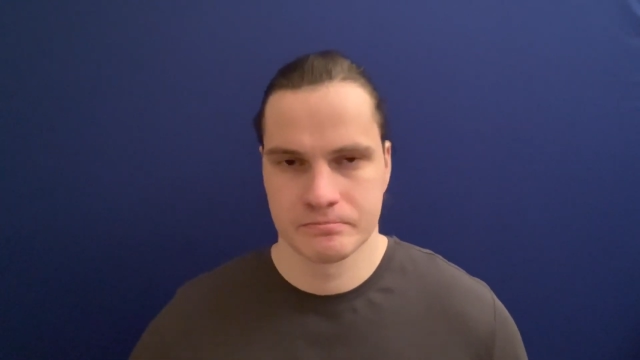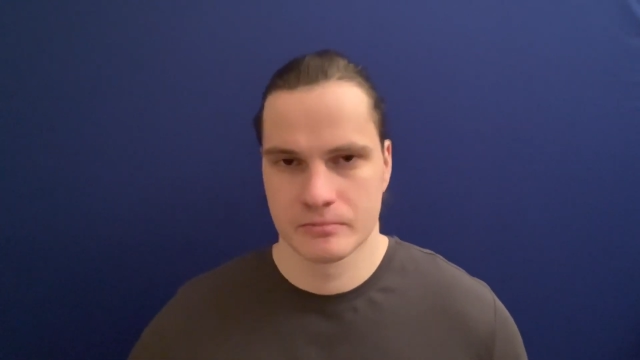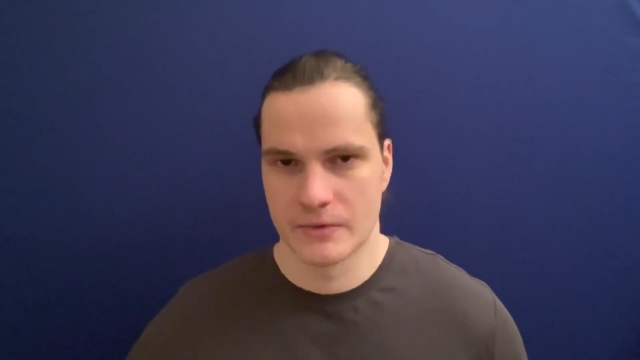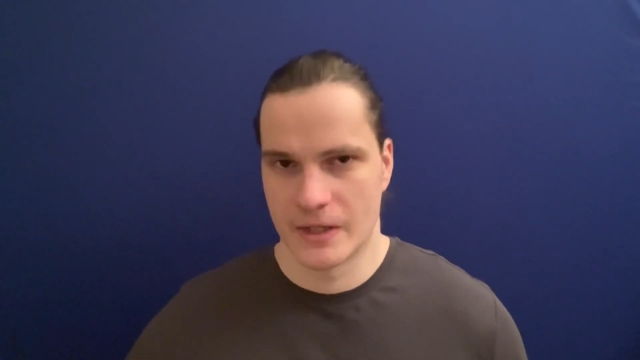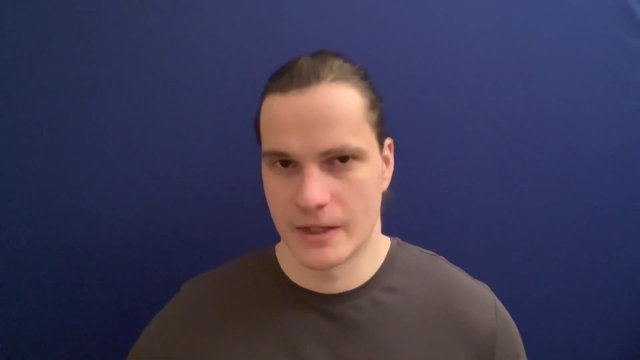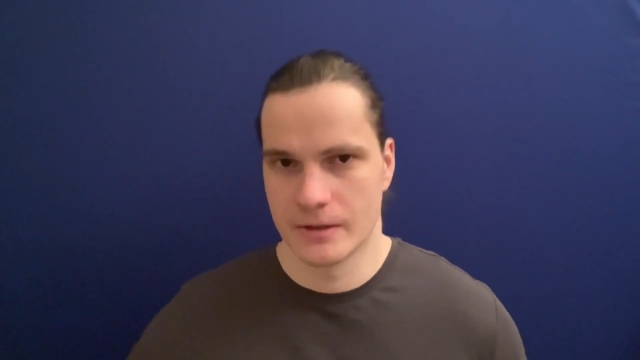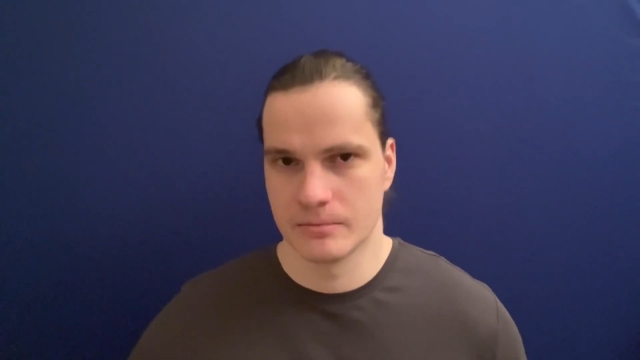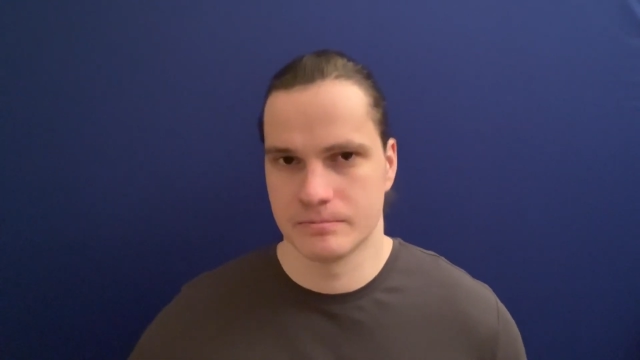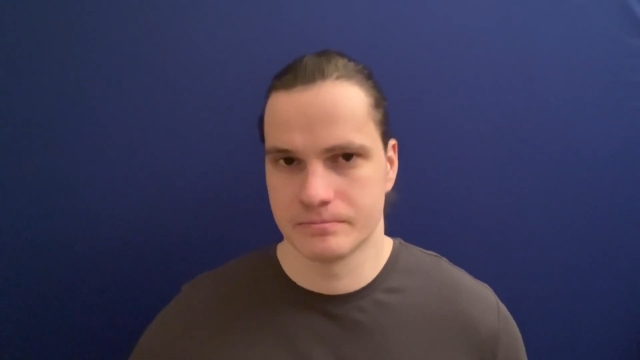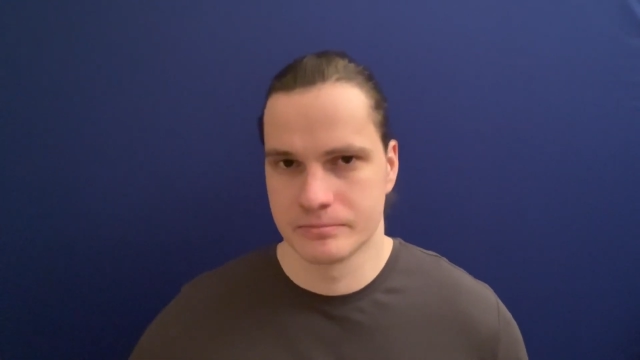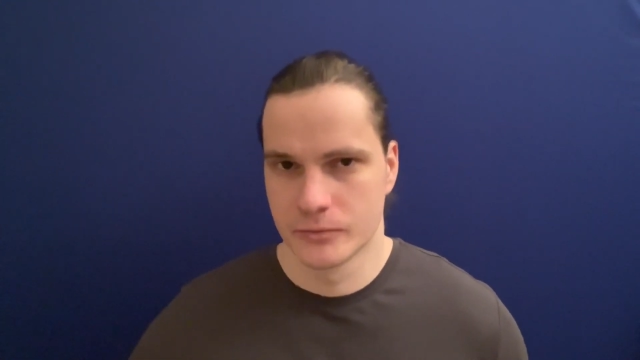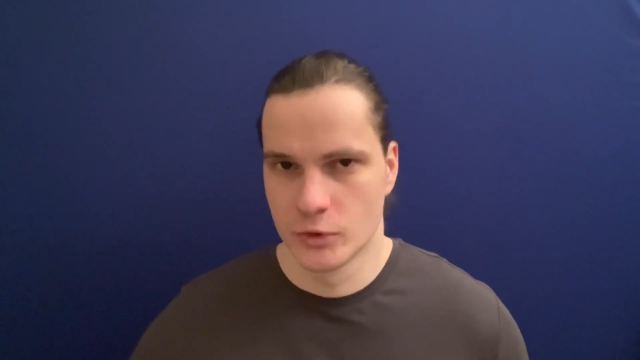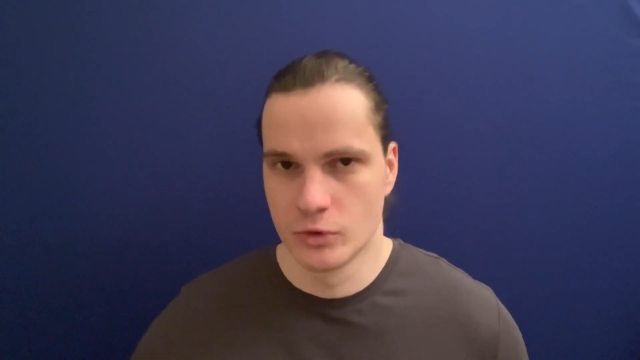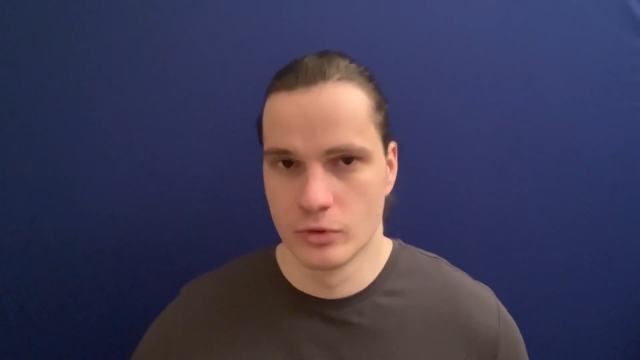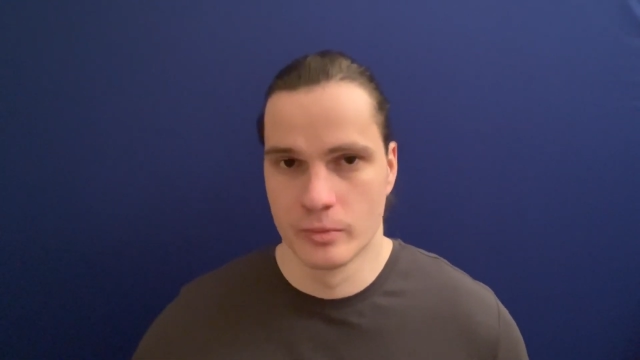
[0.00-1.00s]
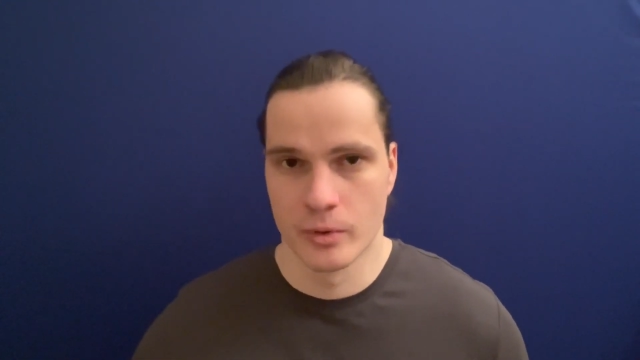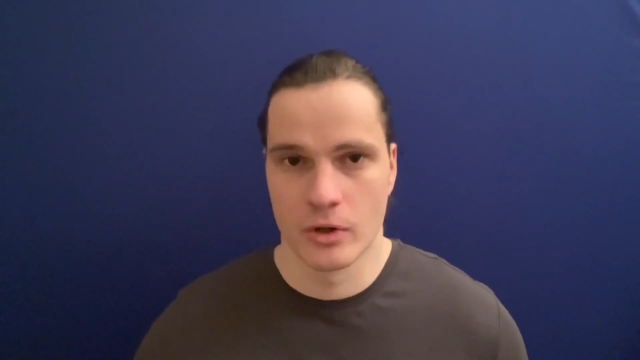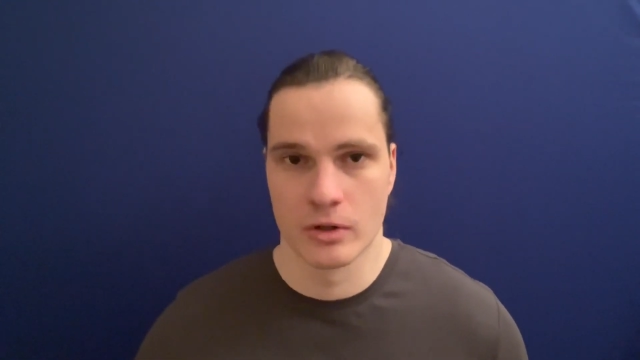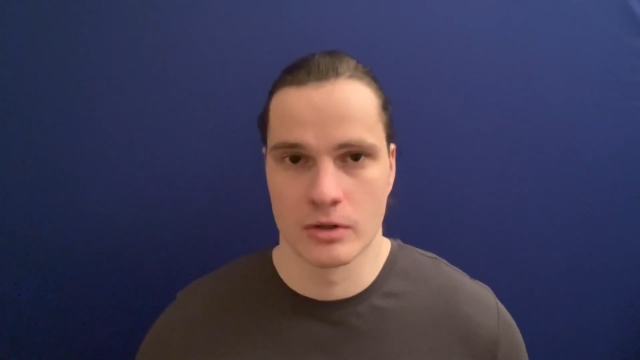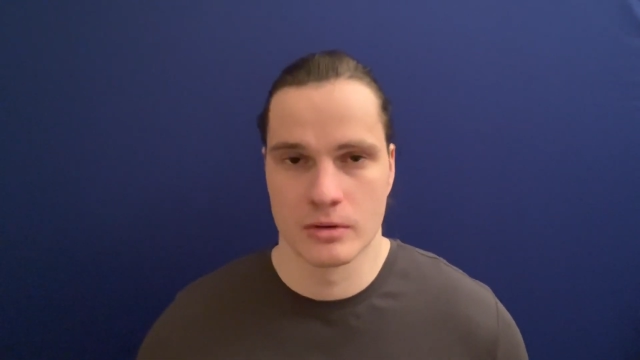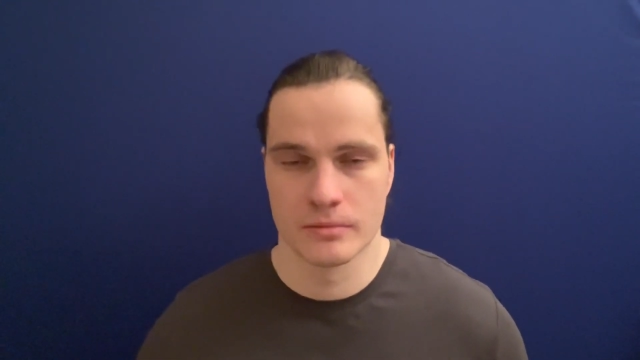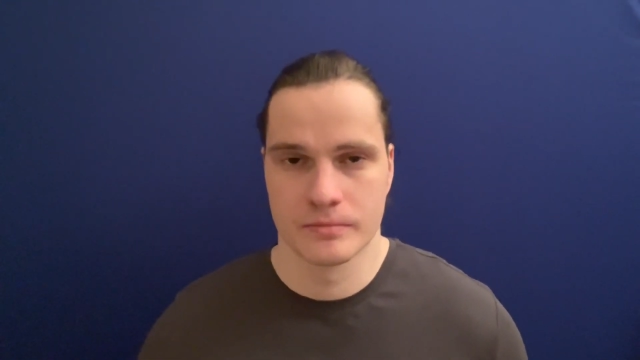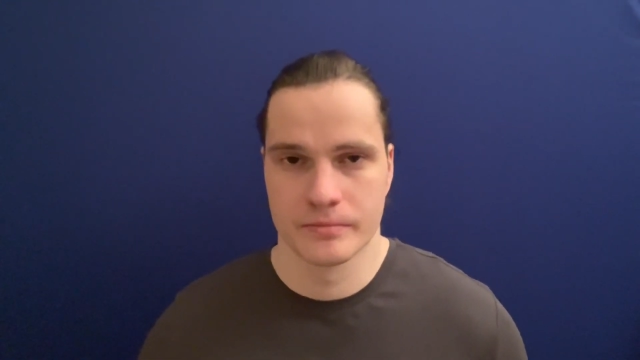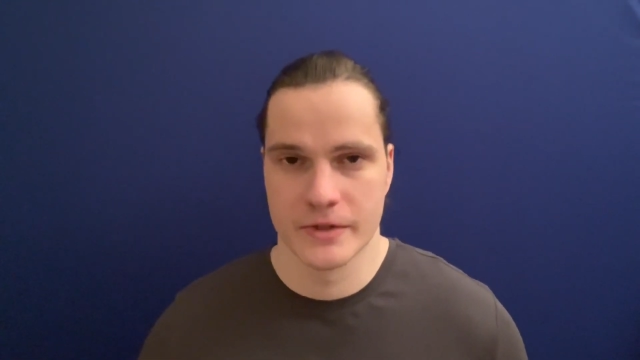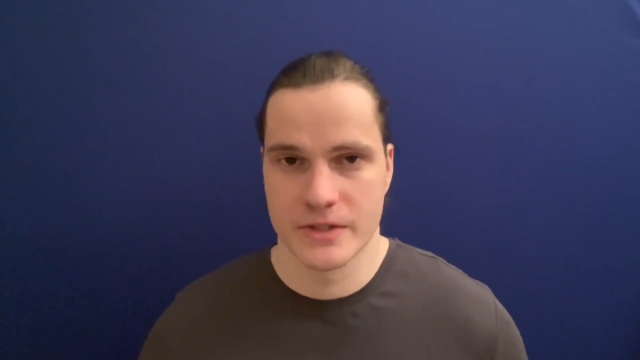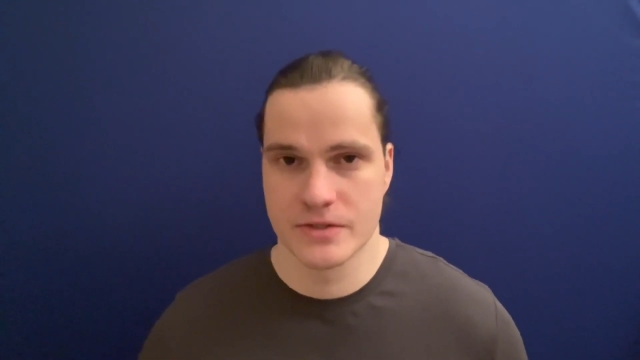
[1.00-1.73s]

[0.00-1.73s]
then do more. It's